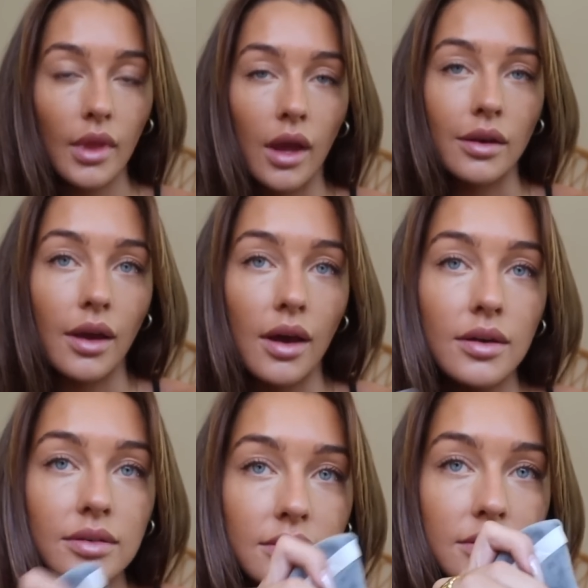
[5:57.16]
And
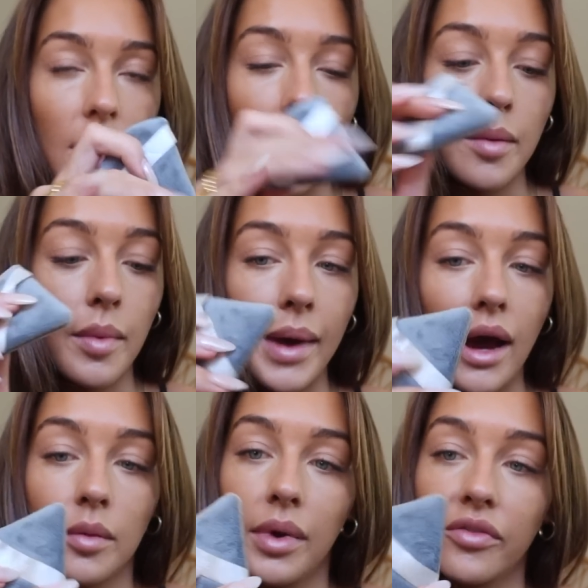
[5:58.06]
yes, I am a
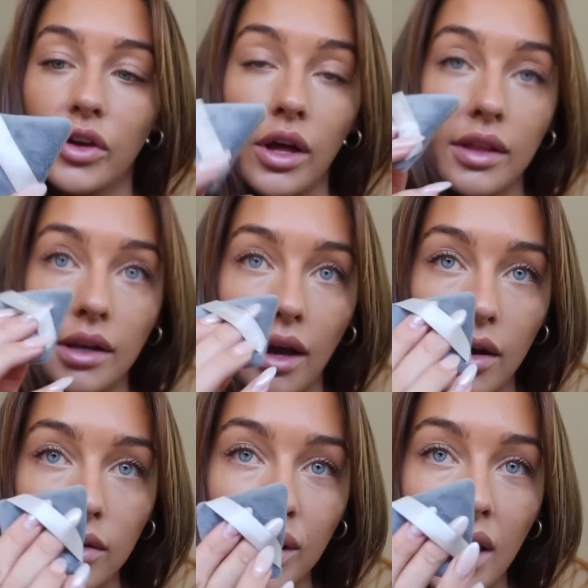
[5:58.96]
powder puff girly
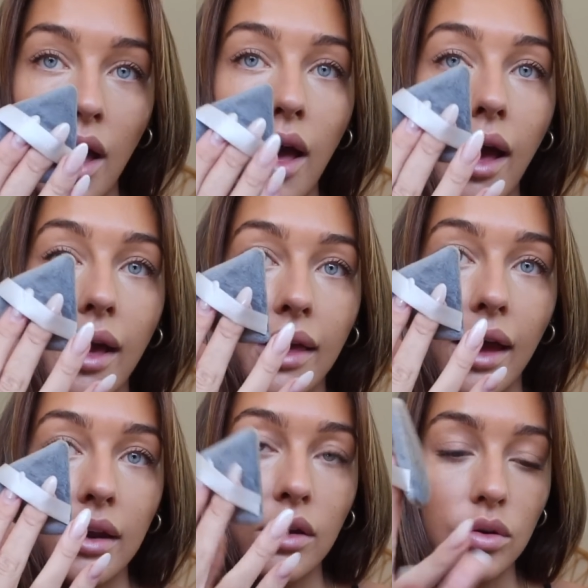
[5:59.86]
now.
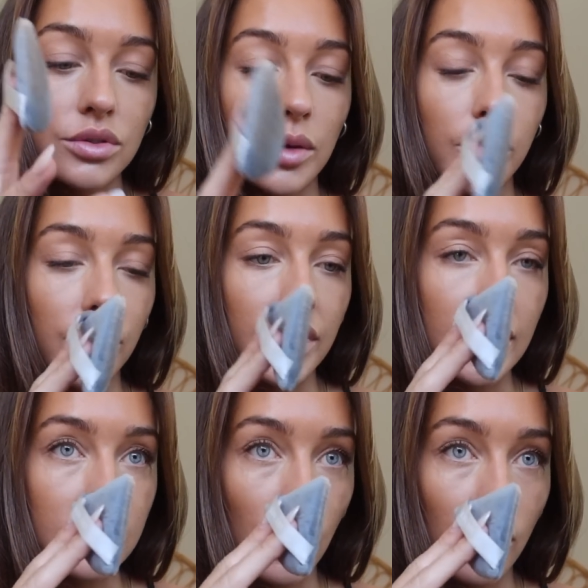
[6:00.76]
Again, also bought
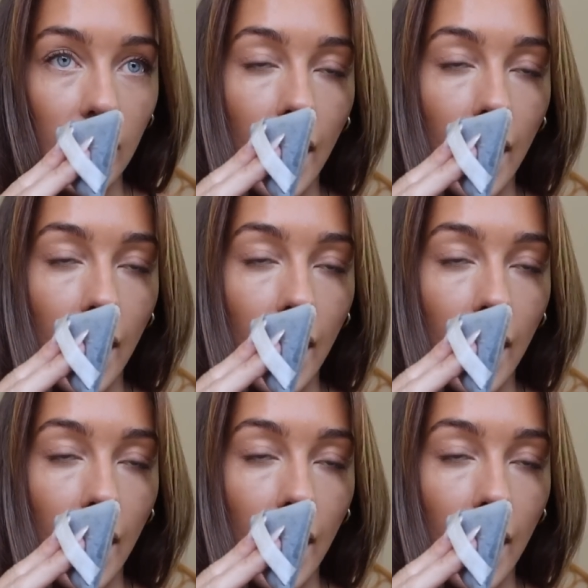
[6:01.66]
these on